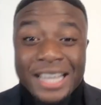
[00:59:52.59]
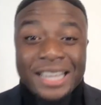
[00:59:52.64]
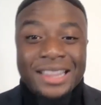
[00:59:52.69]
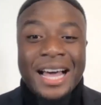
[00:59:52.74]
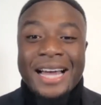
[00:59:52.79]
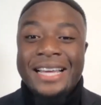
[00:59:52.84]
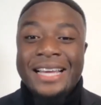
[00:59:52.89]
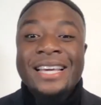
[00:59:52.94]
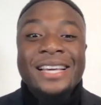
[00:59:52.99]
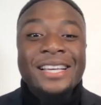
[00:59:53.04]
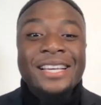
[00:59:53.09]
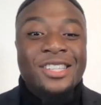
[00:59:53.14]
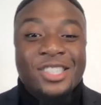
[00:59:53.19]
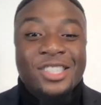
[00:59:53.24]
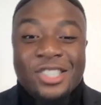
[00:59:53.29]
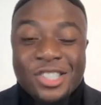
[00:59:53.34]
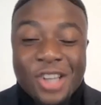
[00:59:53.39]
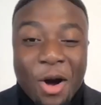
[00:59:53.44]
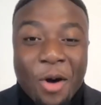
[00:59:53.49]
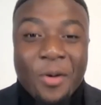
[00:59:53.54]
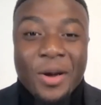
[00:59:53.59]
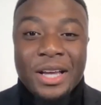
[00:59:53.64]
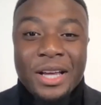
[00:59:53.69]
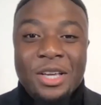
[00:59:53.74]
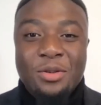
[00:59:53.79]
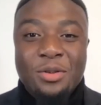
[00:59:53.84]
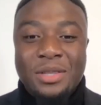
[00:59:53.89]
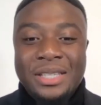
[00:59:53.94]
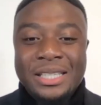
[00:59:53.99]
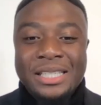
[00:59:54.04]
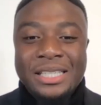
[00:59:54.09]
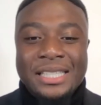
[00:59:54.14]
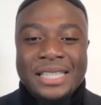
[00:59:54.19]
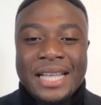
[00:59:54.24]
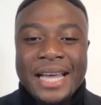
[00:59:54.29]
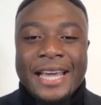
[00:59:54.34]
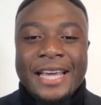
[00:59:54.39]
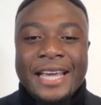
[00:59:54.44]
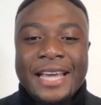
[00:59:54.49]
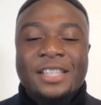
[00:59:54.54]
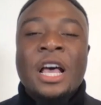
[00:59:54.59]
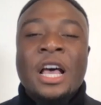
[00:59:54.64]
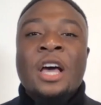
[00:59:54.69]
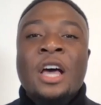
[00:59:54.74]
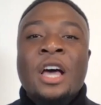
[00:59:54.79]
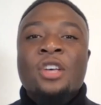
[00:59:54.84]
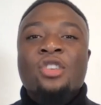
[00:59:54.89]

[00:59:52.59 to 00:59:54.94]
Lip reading: like, he's showing you these things.